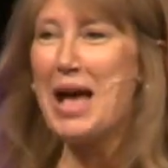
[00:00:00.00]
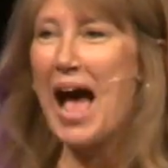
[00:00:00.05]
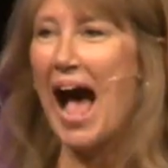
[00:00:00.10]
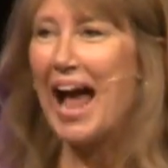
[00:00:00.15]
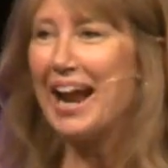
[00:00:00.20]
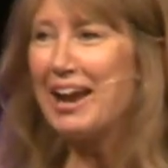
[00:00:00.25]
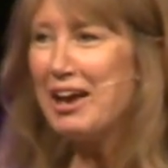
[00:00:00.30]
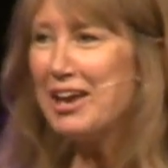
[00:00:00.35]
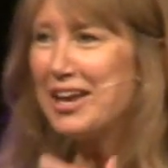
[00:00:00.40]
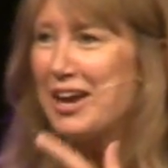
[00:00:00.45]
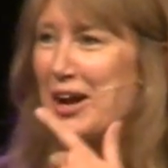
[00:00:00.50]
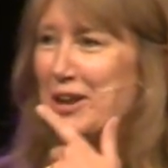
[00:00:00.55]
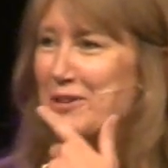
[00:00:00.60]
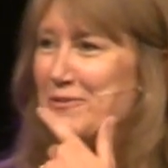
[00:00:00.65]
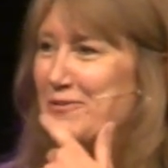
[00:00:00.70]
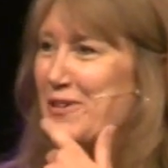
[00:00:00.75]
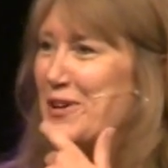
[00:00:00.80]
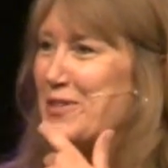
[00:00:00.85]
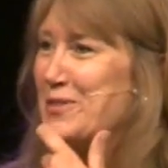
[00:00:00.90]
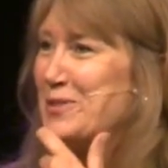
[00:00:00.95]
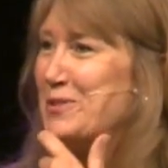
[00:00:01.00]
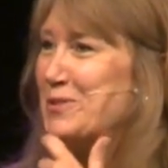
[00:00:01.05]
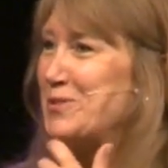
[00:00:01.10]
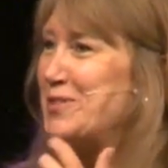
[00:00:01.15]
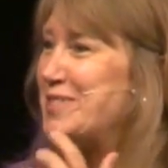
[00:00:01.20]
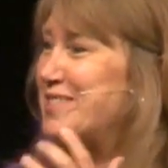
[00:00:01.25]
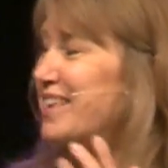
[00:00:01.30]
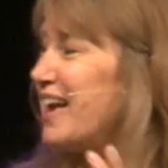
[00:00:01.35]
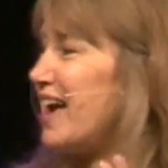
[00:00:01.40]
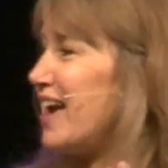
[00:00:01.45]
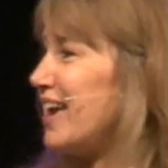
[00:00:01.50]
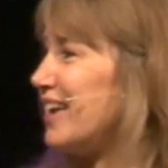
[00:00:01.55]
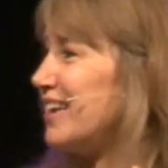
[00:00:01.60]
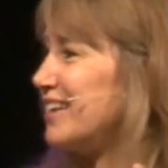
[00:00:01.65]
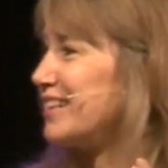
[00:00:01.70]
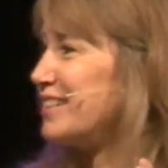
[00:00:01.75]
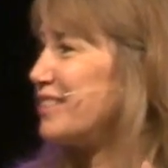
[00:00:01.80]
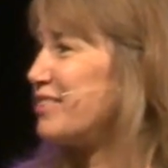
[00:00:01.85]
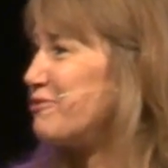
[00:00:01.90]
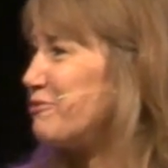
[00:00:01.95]
And I kind of felt the Lord saying
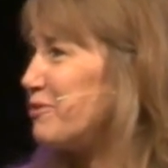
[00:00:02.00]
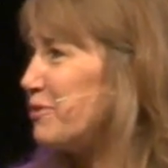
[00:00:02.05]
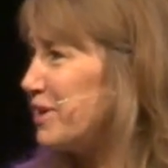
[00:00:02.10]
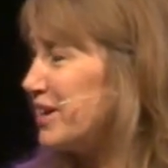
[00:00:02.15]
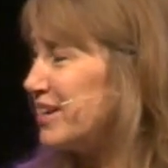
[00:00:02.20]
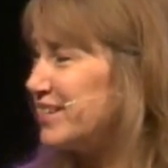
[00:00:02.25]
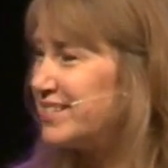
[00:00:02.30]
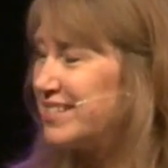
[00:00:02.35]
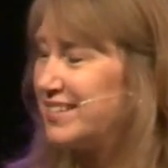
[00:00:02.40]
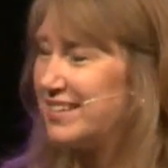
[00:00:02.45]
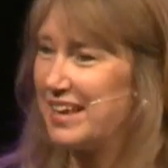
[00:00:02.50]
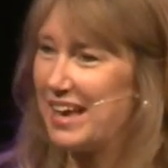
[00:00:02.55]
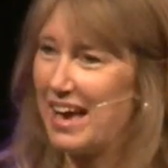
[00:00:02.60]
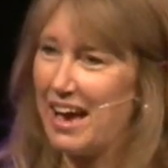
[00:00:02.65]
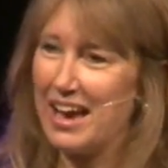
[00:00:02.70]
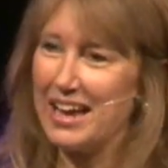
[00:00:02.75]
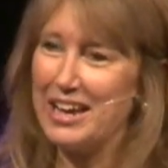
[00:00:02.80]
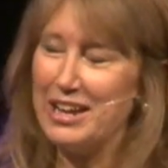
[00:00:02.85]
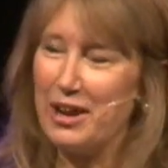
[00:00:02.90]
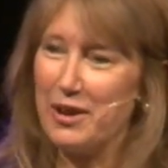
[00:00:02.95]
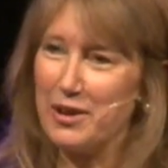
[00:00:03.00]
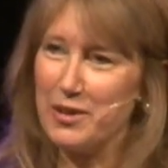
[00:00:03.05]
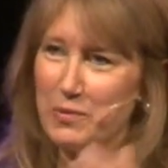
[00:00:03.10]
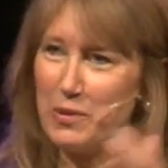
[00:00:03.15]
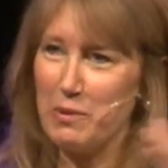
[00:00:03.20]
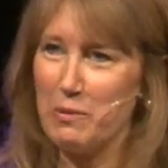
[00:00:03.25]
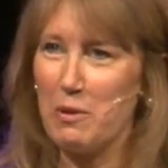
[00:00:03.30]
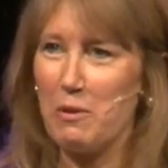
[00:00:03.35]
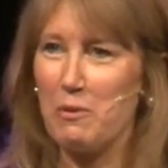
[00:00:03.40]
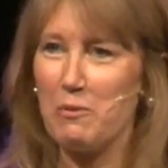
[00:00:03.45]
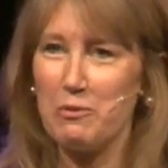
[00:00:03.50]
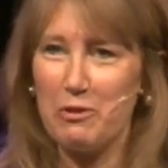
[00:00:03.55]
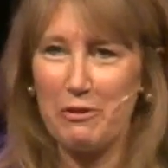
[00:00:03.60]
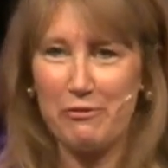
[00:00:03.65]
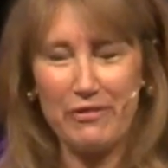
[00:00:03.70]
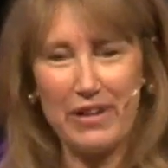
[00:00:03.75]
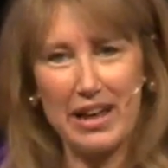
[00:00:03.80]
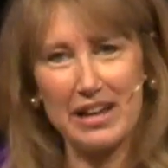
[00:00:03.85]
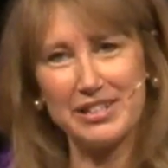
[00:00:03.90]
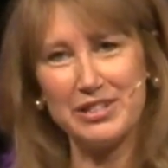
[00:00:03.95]
through it, you know, as we were
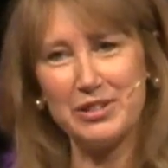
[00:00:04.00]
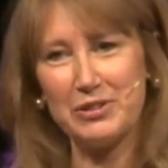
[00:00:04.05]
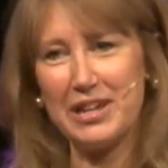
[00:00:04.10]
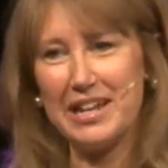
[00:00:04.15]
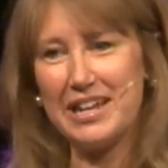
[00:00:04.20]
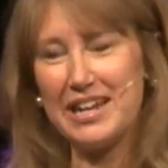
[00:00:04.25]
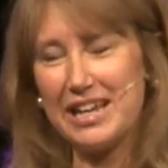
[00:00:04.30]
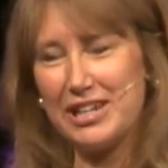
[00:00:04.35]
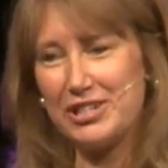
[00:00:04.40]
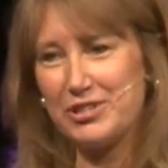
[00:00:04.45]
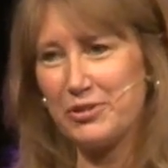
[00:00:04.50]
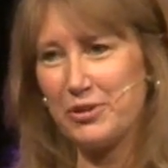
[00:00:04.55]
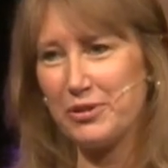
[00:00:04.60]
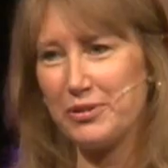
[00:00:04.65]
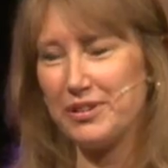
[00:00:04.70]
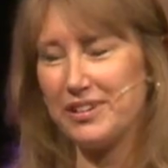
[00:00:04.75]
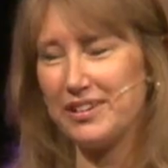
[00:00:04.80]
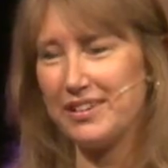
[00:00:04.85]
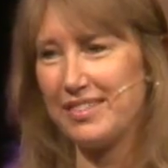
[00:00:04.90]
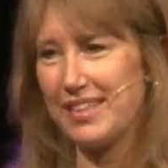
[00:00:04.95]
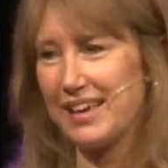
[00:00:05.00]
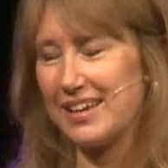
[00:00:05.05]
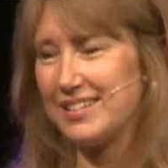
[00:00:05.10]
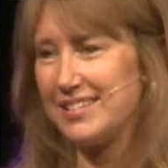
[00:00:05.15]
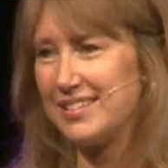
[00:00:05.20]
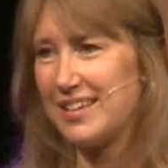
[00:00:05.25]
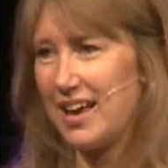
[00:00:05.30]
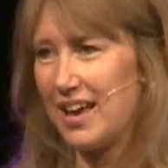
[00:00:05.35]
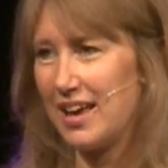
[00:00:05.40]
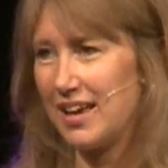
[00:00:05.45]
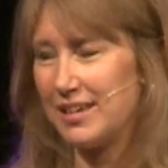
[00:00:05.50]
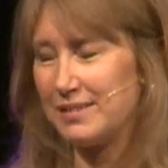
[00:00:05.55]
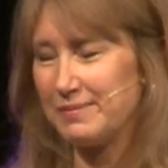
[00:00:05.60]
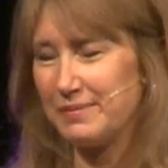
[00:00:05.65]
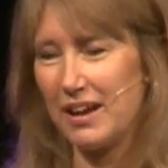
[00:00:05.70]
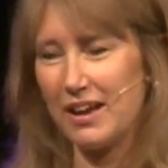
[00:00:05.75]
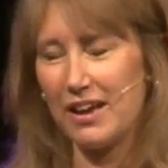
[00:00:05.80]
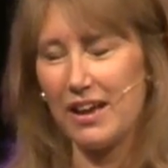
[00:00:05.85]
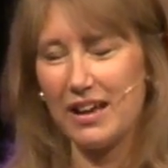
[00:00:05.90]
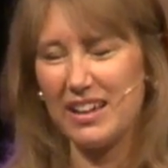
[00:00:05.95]
reflecting on it later on that day,
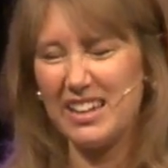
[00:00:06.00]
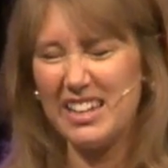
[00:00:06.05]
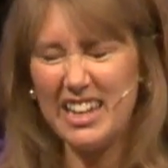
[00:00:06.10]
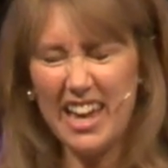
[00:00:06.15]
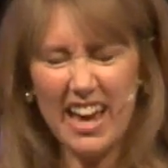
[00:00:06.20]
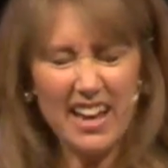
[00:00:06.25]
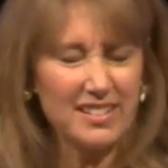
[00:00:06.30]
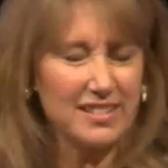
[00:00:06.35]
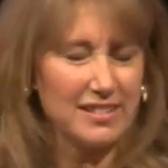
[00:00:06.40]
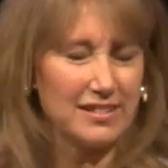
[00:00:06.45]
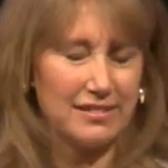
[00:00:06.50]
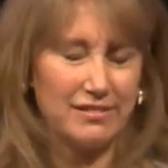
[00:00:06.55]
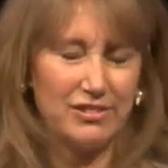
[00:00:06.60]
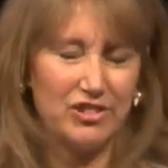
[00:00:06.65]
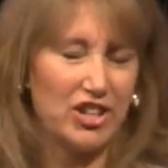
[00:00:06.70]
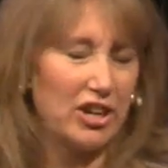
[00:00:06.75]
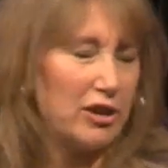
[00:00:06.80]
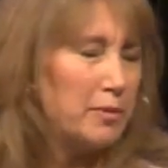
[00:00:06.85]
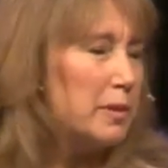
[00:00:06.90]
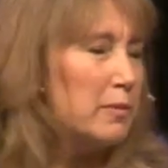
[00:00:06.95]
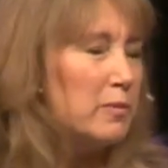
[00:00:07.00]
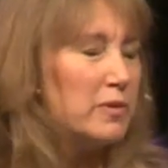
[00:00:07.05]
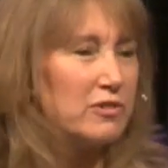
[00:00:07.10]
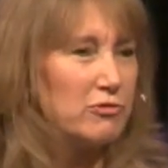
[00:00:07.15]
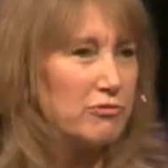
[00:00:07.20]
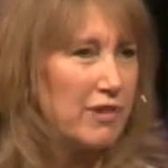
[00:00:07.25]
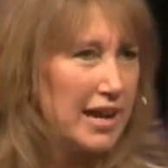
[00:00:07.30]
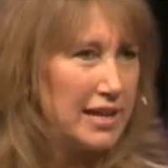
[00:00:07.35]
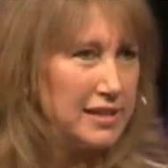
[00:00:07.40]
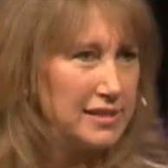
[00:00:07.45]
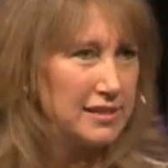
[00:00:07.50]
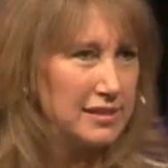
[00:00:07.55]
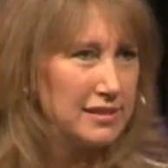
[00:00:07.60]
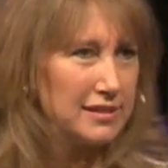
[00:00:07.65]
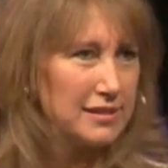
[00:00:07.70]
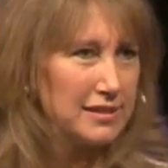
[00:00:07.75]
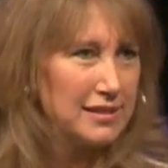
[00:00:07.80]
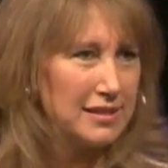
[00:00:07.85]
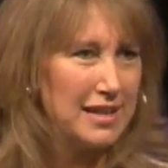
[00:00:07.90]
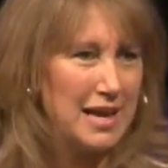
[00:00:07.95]
yes, Jeremy was great,
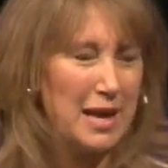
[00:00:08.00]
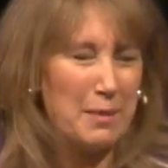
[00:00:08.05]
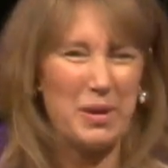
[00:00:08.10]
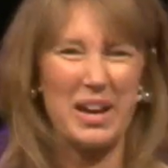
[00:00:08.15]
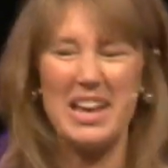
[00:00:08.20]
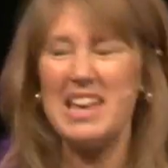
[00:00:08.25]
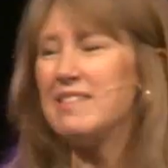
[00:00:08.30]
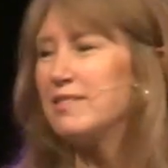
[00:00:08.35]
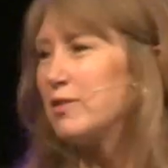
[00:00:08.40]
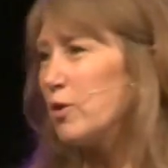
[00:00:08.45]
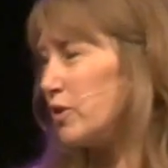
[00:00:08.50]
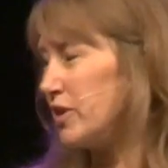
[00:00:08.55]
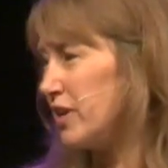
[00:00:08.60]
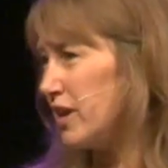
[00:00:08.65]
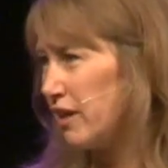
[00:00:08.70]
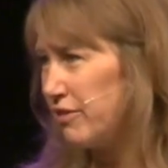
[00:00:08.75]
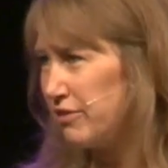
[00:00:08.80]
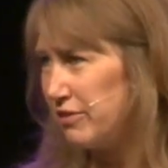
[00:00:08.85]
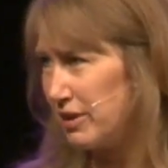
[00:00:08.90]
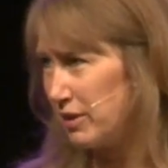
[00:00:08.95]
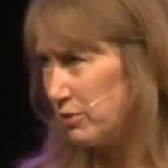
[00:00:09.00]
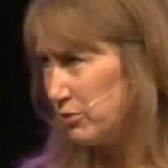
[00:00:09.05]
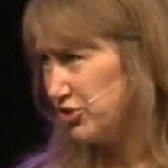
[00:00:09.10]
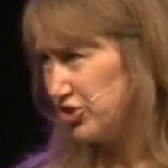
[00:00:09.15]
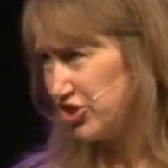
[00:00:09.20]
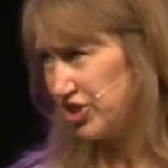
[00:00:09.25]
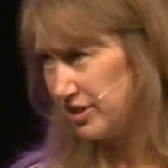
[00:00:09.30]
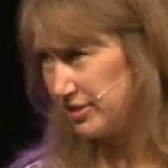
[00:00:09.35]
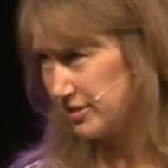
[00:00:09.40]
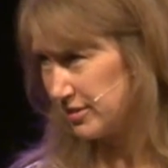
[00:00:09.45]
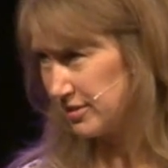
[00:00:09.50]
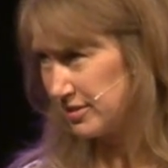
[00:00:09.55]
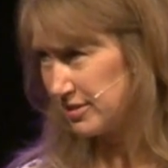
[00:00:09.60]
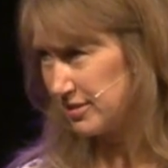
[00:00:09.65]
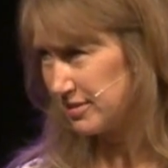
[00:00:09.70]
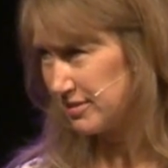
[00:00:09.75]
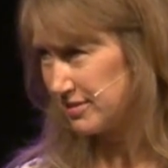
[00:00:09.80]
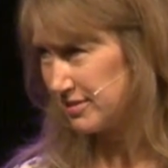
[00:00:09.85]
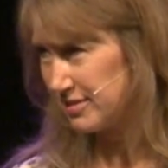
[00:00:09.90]
but he's got nothing on Jesus.